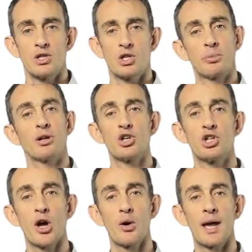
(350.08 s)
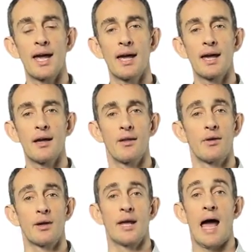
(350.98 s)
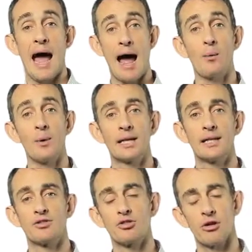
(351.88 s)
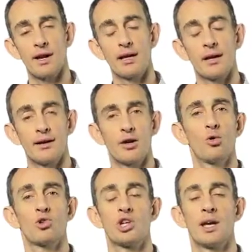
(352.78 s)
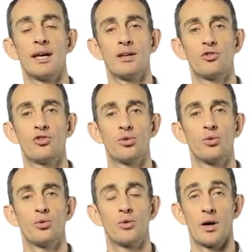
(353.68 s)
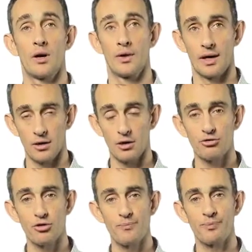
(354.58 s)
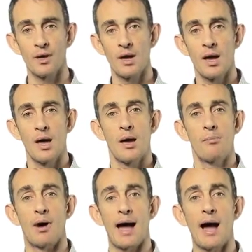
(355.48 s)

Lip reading: So I'm going to show here how we can integrate culture into the classroom, but